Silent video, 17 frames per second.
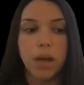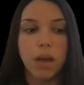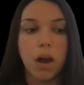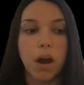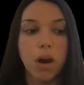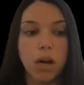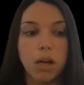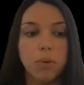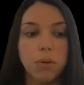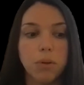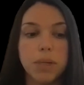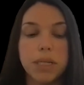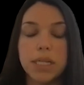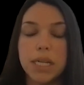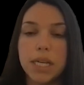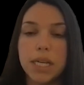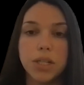our
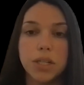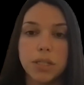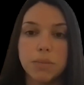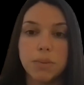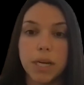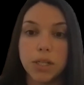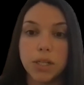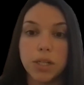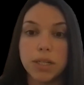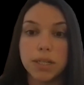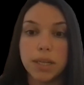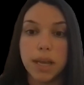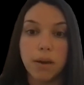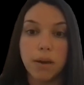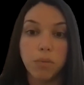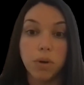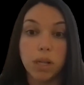implementation specialist
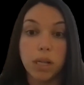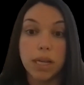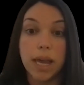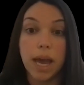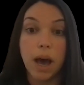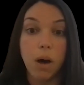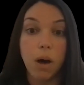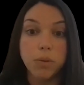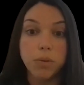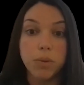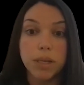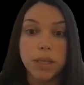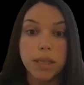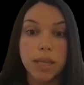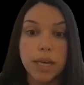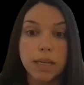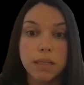really helped
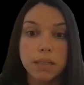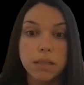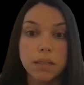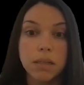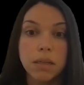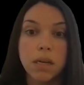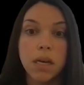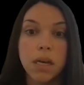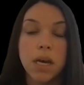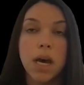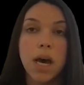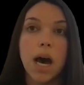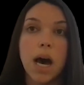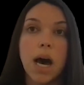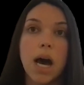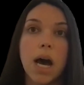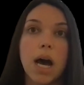with this.
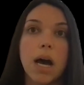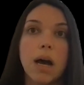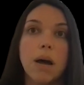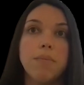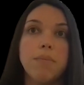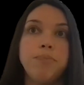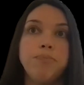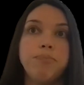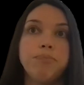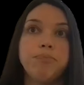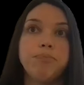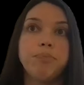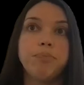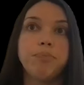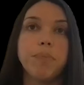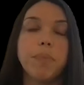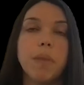I
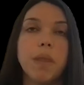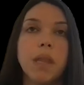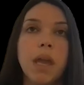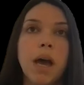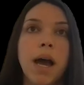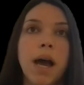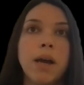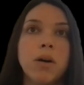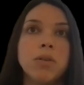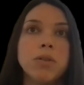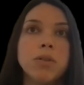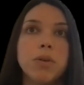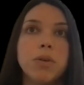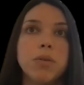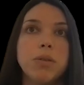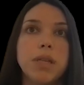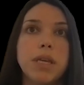
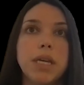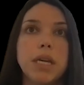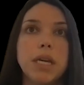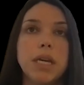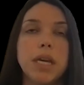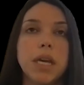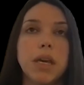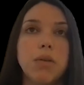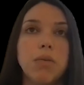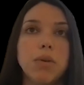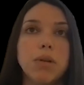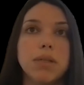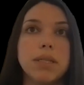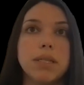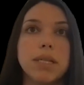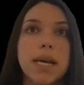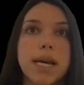also think it
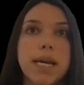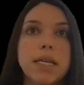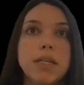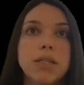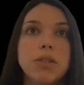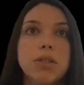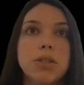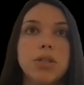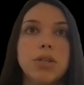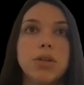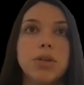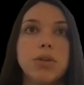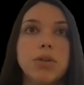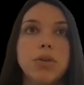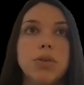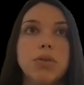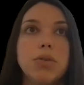was nice
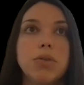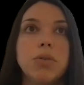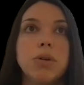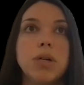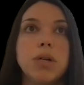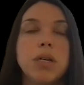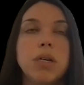to